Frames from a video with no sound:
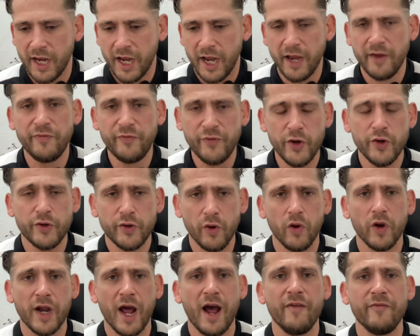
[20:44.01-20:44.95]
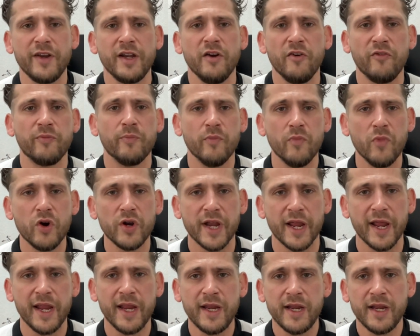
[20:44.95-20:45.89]
if you don't have enough
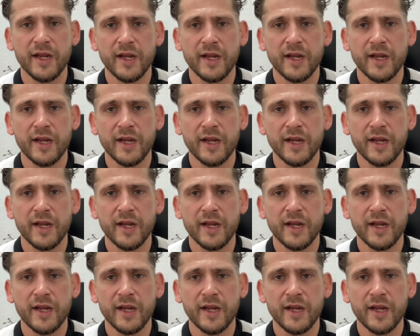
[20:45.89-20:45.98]
money